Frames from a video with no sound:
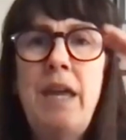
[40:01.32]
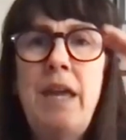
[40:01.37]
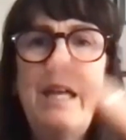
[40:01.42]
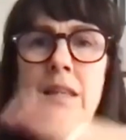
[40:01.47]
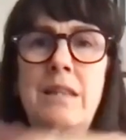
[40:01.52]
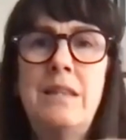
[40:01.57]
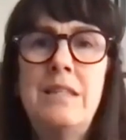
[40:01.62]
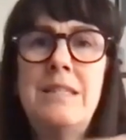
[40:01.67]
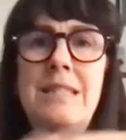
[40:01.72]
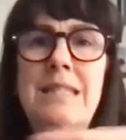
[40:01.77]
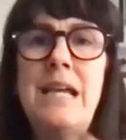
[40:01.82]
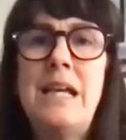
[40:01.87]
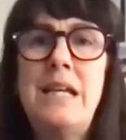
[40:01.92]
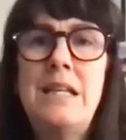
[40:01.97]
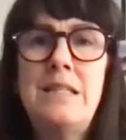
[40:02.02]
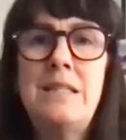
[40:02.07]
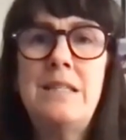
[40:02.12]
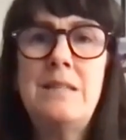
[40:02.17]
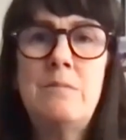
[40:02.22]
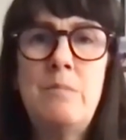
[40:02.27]
and the
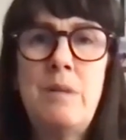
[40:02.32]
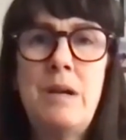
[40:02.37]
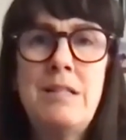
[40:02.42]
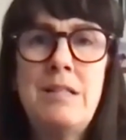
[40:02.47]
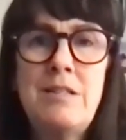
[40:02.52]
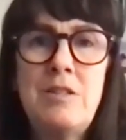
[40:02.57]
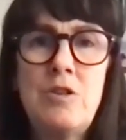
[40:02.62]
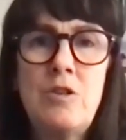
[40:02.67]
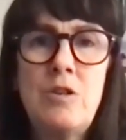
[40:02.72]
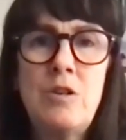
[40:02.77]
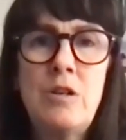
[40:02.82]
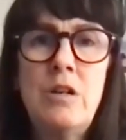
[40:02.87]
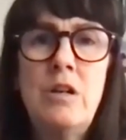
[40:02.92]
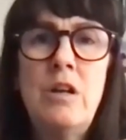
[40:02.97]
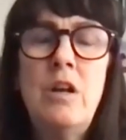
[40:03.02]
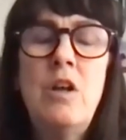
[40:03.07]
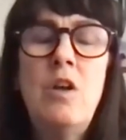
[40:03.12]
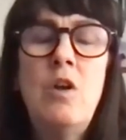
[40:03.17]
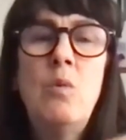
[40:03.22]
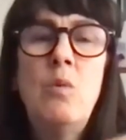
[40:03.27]
second semester
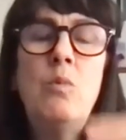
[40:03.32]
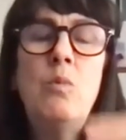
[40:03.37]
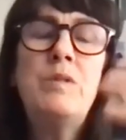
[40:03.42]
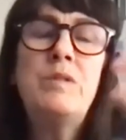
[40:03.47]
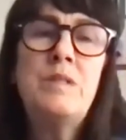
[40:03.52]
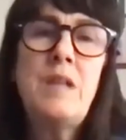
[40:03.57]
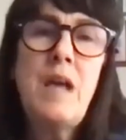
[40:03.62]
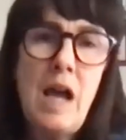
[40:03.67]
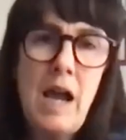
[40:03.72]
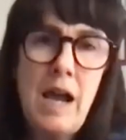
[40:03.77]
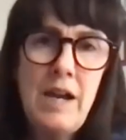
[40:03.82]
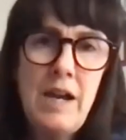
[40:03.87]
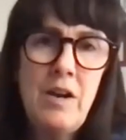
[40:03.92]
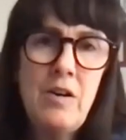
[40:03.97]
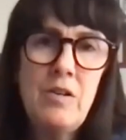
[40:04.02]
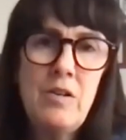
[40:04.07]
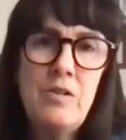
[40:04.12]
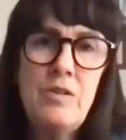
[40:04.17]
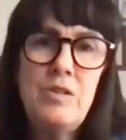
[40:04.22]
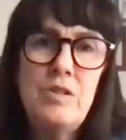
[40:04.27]
was
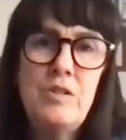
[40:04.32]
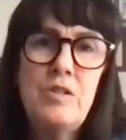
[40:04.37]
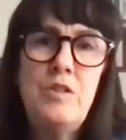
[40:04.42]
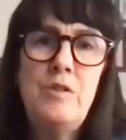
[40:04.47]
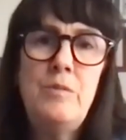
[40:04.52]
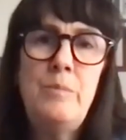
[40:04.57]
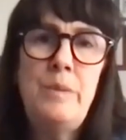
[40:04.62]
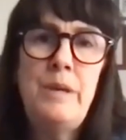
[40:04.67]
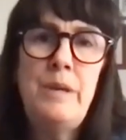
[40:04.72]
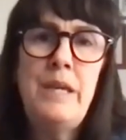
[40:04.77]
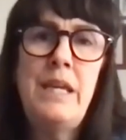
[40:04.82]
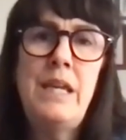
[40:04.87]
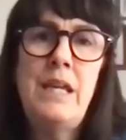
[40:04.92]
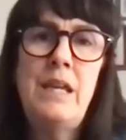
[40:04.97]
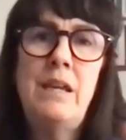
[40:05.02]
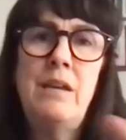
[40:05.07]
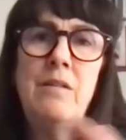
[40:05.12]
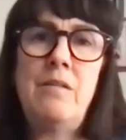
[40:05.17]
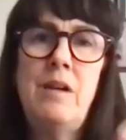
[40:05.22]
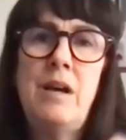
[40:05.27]
hired to
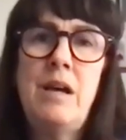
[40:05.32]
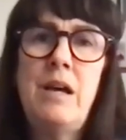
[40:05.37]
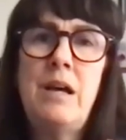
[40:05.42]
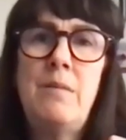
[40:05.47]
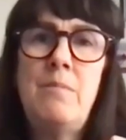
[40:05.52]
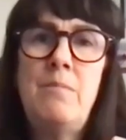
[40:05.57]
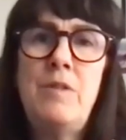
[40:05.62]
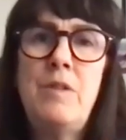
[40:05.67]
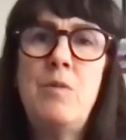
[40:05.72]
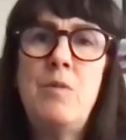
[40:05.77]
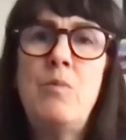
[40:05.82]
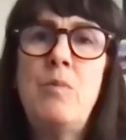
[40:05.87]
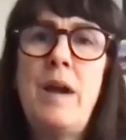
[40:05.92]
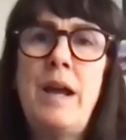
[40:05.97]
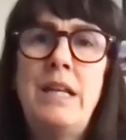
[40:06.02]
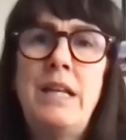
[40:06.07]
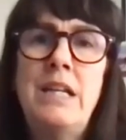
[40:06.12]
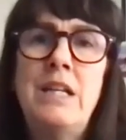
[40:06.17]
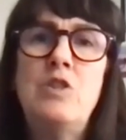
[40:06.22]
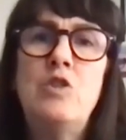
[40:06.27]
be the
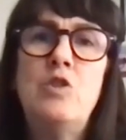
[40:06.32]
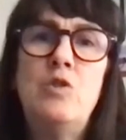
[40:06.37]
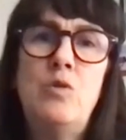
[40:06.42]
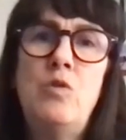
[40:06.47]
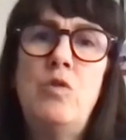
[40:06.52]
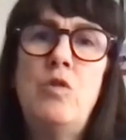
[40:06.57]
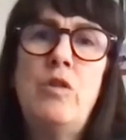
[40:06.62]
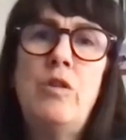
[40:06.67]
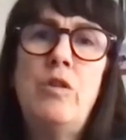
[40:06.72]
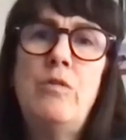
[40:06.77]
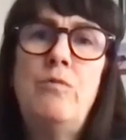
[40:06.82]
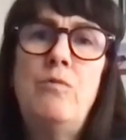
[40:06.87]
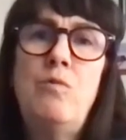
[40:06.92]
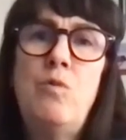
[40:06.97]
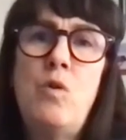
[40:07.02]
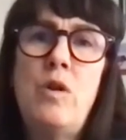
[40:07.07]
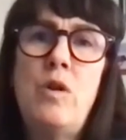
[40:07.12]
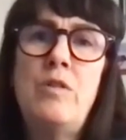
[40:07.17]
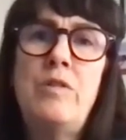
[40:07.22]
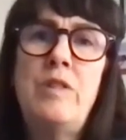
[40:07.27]
writing tutor
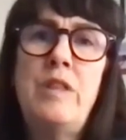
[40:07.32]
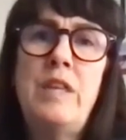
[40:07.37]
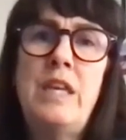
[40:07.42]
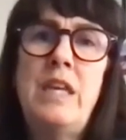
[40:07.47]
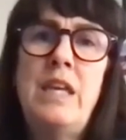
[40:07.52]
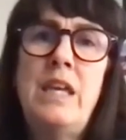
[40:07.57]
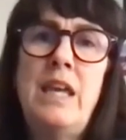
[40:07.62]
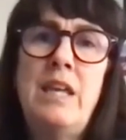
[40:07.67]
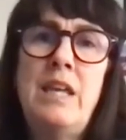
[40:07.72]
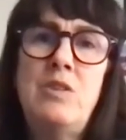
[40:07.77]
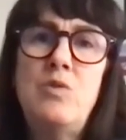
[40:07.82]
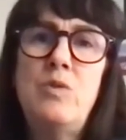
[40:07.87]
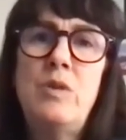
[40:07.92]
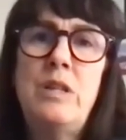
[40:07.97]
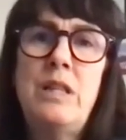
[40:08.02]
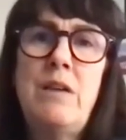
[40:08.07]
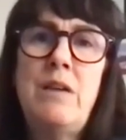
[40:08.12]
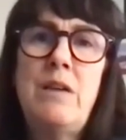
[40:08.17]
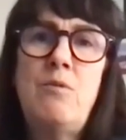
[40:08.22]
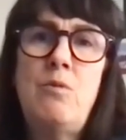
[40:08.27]
for the
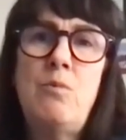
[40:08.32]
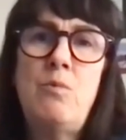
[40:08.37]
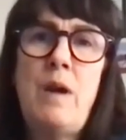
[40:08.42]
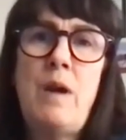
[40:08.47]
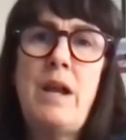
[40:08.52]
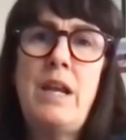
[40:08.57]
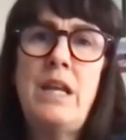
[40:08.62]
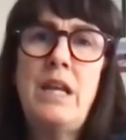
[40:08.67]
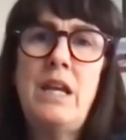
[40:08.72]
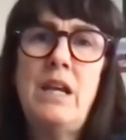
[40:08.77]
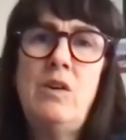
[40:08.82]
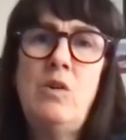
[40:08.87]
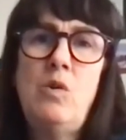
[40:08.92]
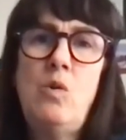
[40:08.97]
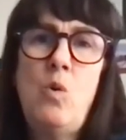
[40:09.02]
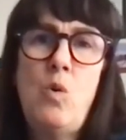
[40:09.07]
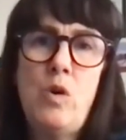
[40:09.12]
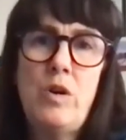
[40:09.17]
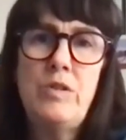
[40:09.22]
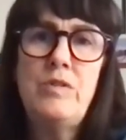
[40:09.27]
entry-level writing
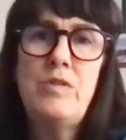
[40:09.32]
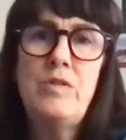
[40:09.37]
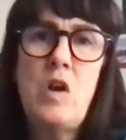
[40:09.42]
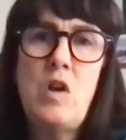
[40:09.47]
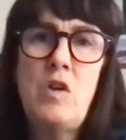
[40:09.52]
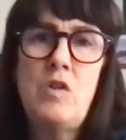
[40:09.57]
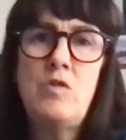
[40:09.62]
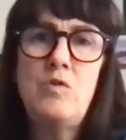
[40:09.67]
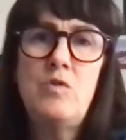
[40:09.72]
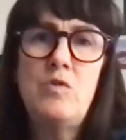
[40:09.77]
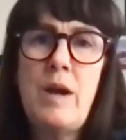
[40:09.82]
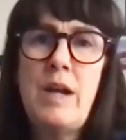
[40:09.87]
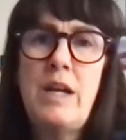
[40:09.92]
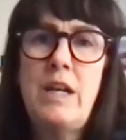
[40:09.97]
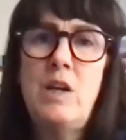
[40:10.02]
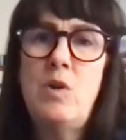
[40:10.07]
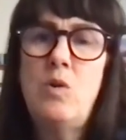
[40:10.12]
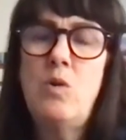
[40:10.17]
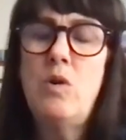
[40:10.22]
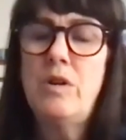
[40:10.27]
course, honors
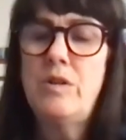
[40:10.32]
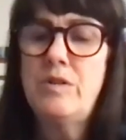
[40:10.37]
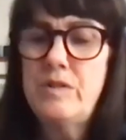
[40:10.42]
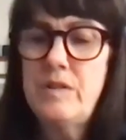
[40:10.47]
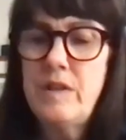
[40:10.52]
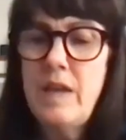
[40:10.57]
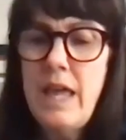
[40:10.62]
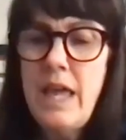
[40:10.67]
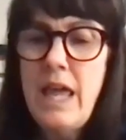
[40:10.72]
writing course.